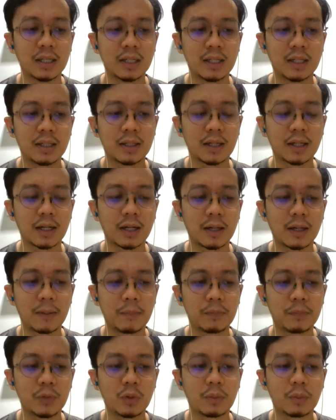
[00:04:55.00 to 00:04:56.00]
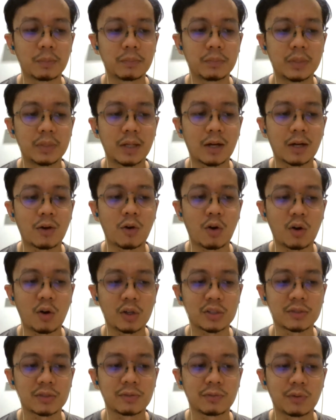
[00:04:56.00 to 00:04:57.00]
the the
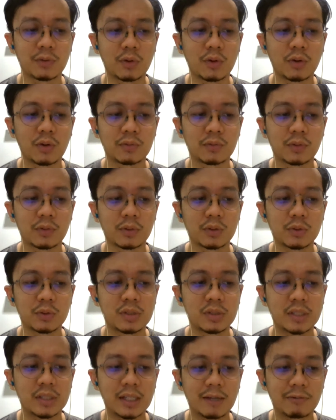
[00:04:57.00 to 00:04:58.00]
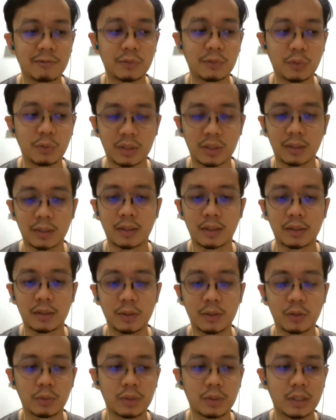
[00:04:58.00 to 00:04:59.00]
cost to save food.
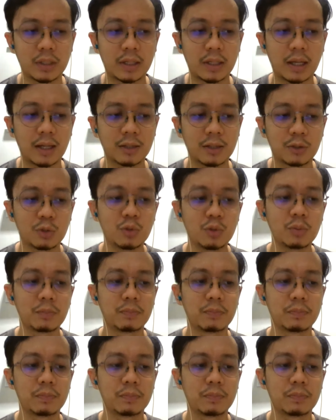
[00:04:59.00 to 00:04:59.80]
There are